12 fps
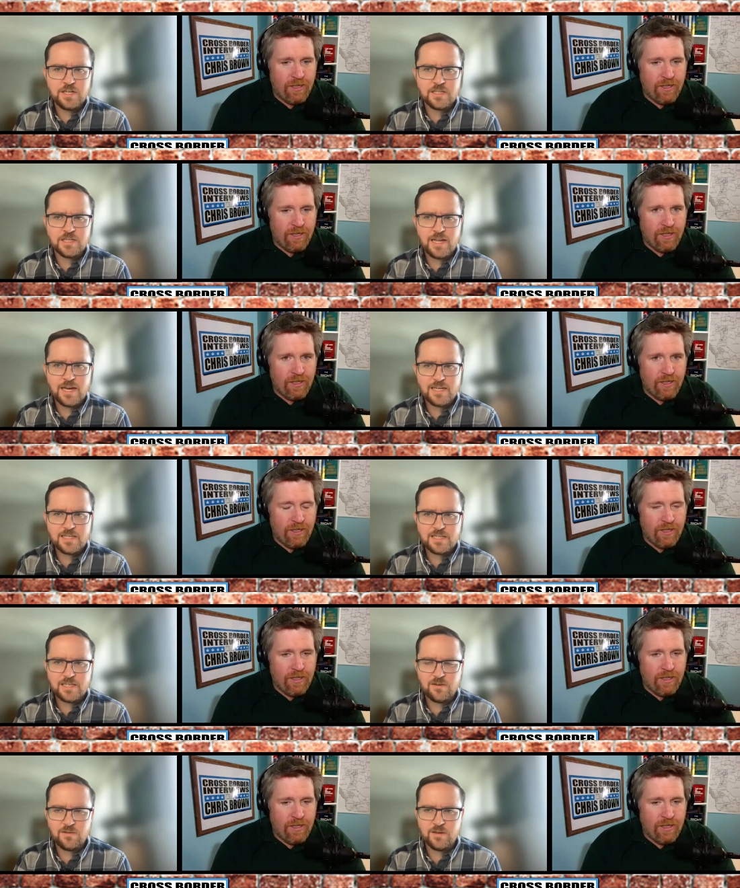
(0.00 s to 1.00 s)
Speaker 1: It's the
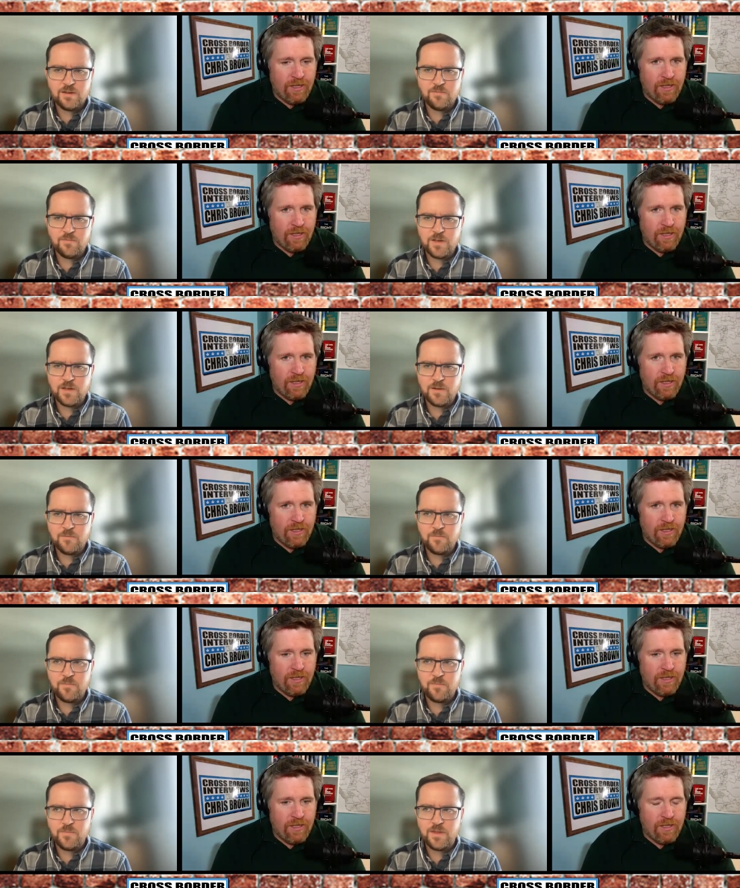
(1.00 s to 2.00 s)
last or the, the
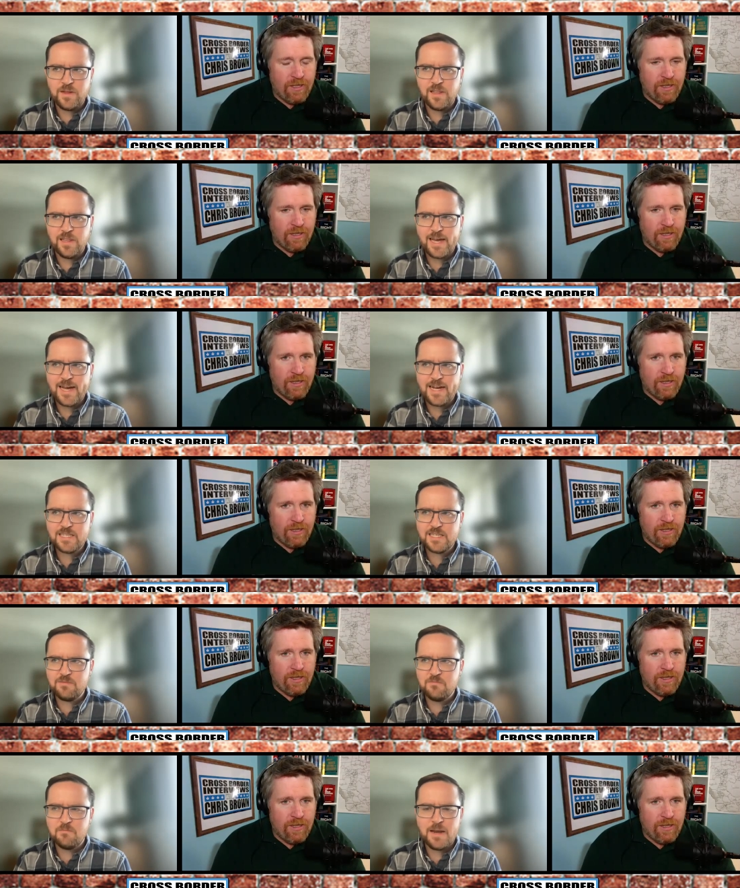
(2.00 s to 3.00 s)
the
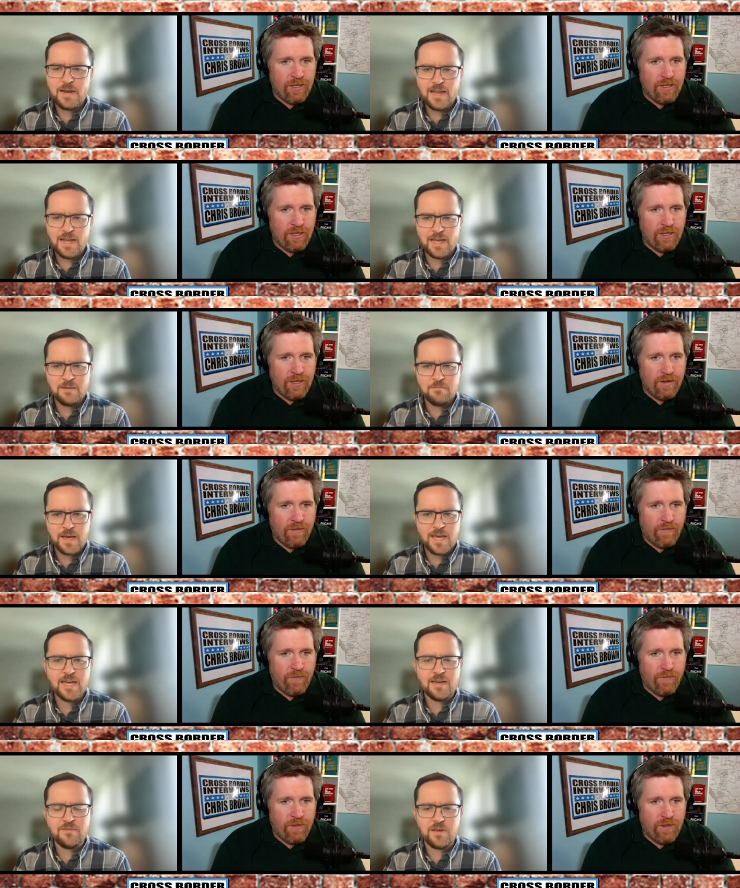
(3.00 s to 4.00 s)
last Monday in
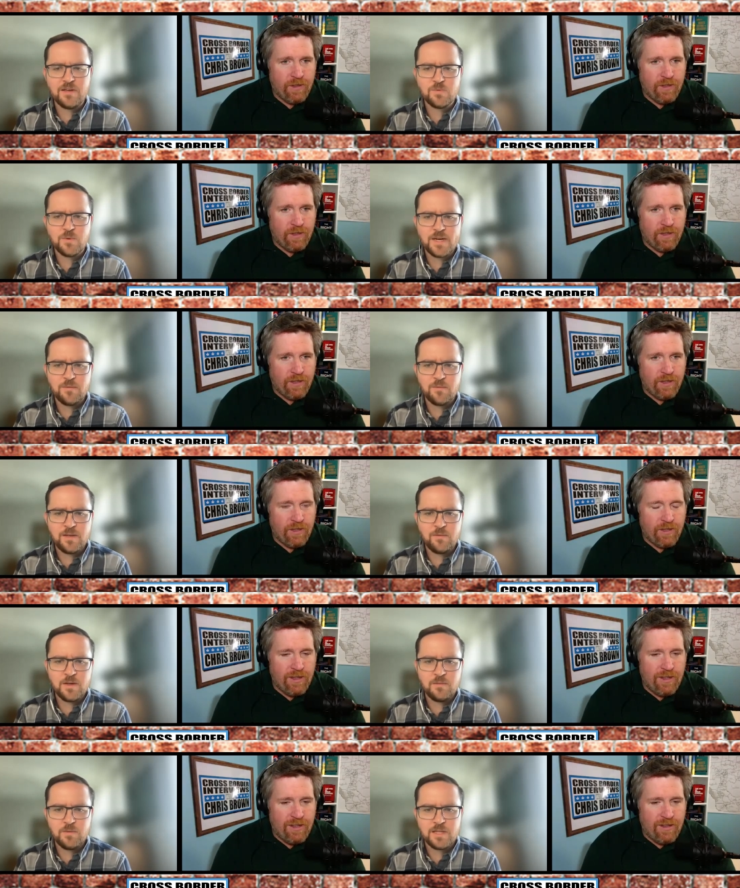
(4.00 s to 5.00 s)
May, I think, is when it went,
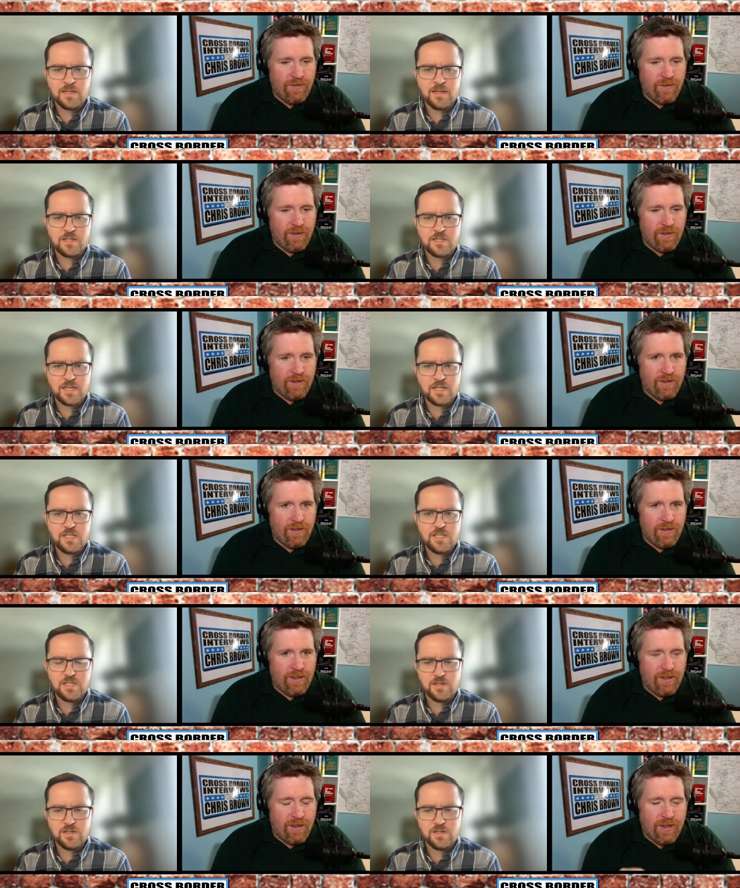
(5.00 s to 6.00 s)
went but the legislation
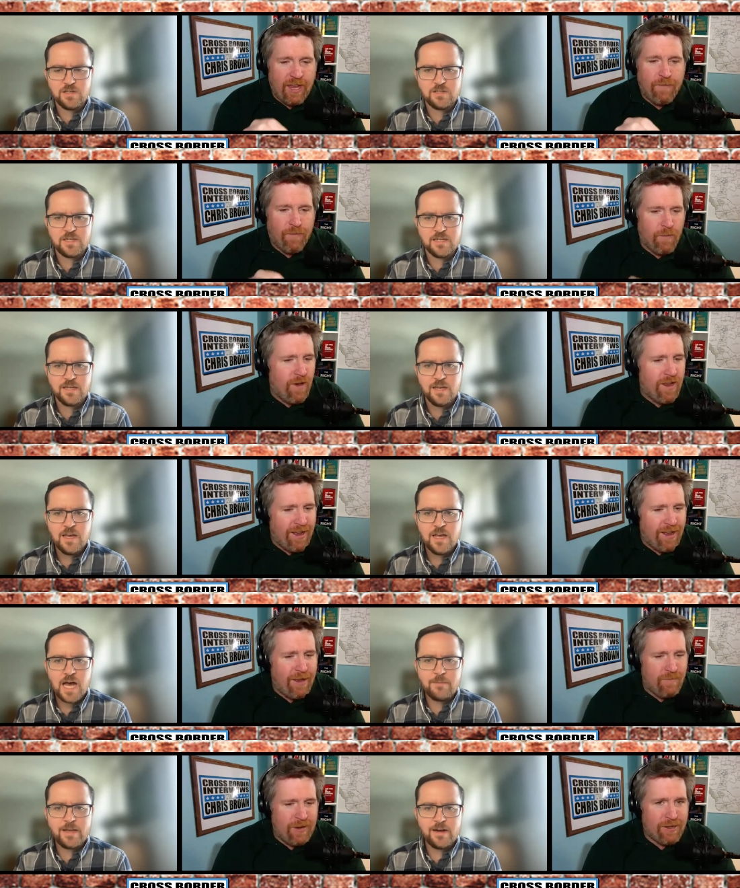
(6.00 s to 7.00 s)
still.
Speaker 2: Okay. So, from what
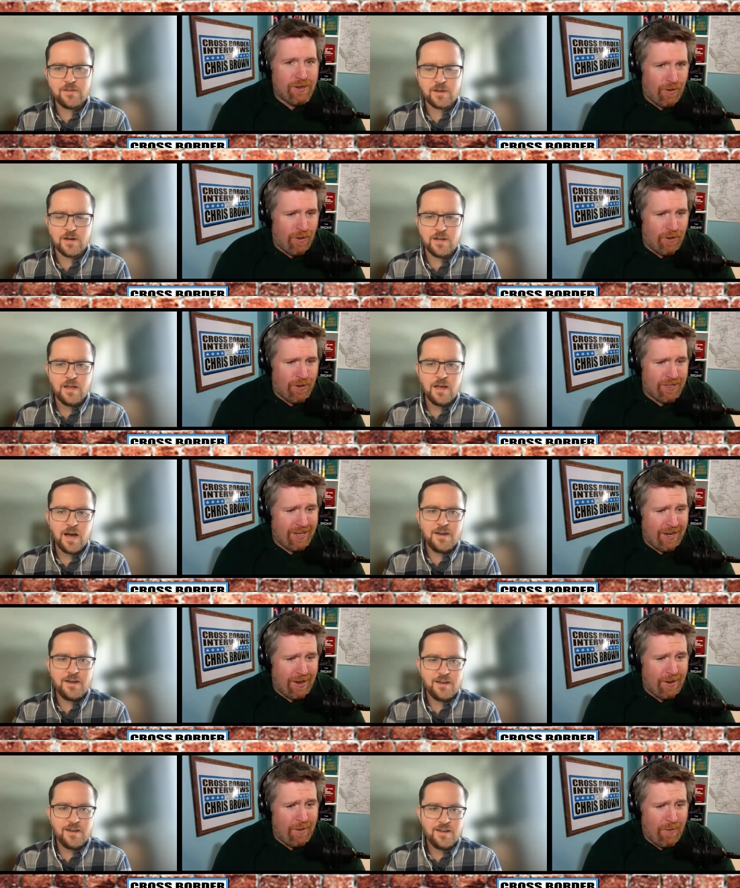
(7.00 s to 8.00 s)
I've I mean, been told, the,
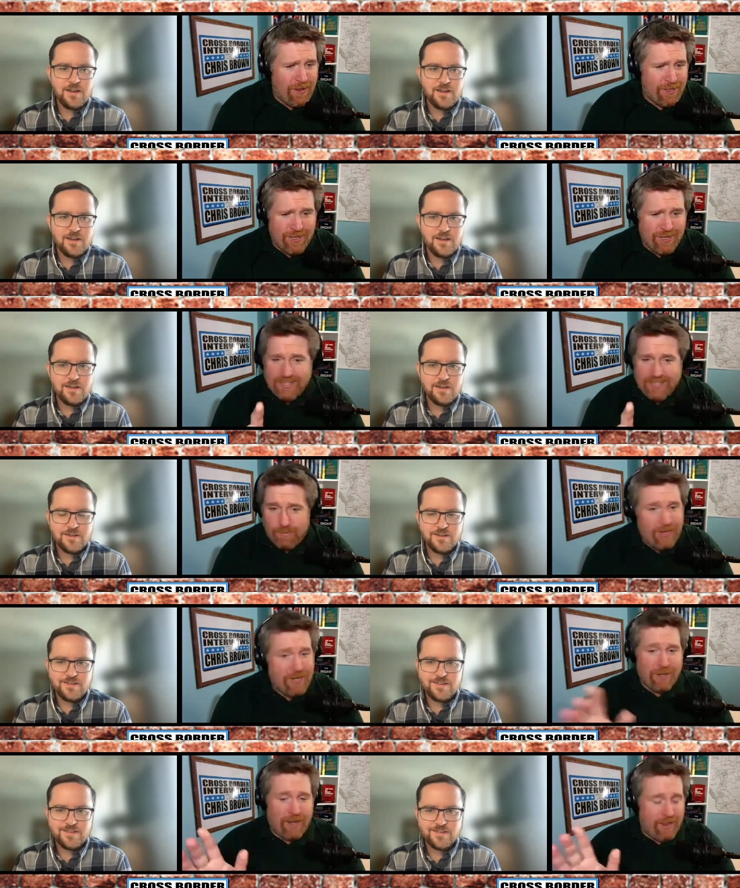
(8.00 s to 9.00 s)
and I apologize, and
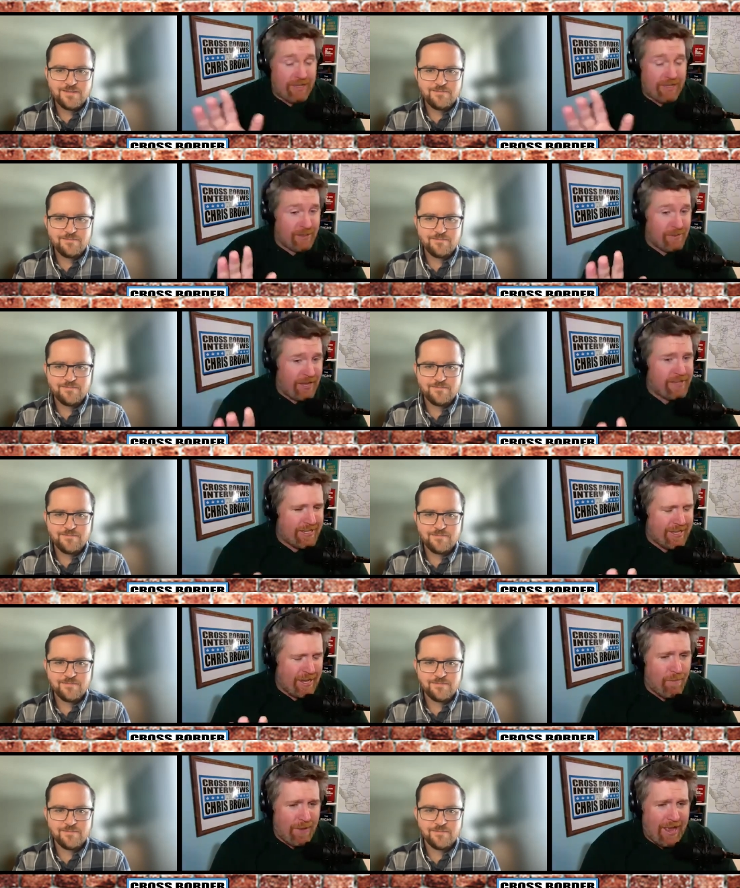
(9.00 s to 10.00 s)
we, uh, this is, this is
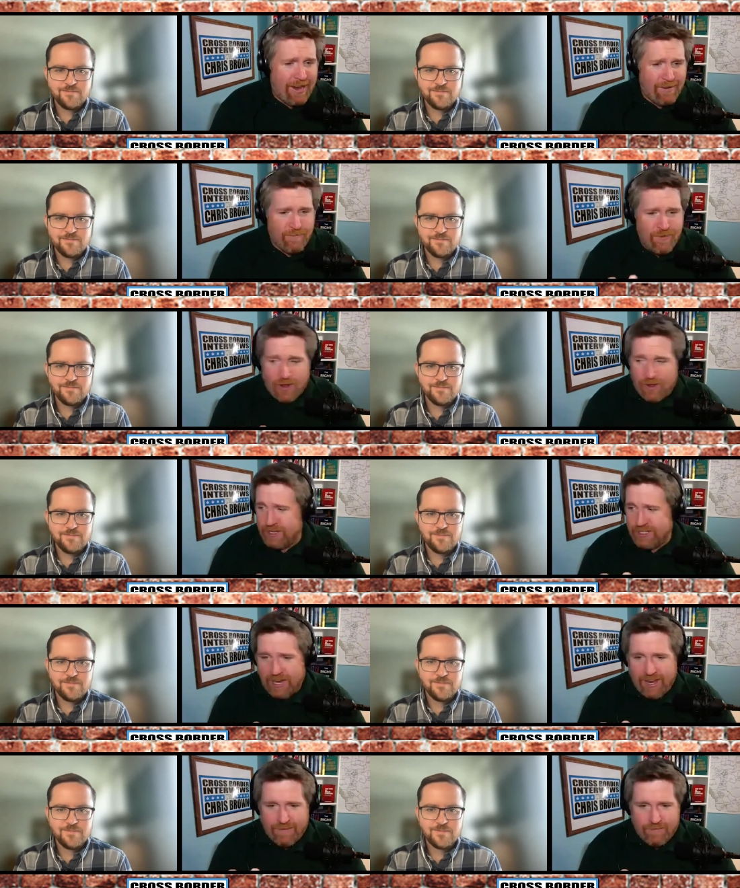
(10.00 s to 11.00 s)
how bad of knowledge
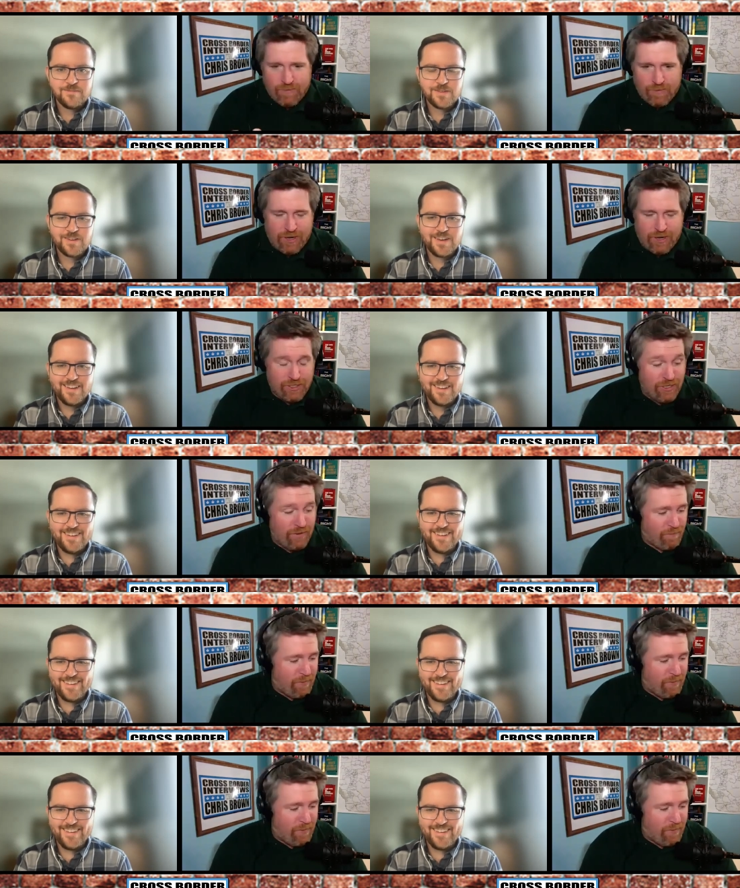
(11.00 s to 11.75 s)
I, okay.
Speaker 1: I should have